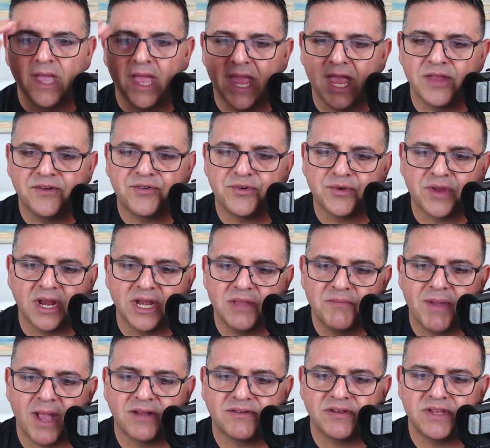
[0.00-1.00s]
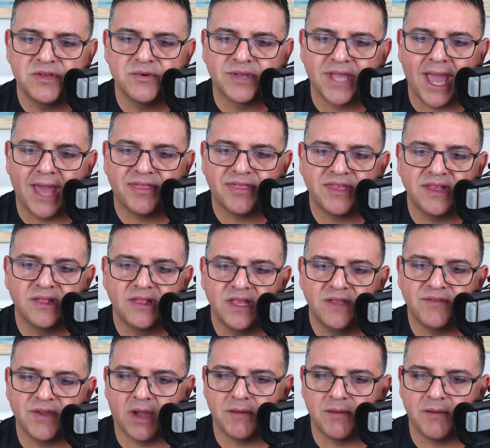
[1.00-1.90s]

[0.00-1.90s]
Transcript: Andrew, getting back to you, Kathy, leave.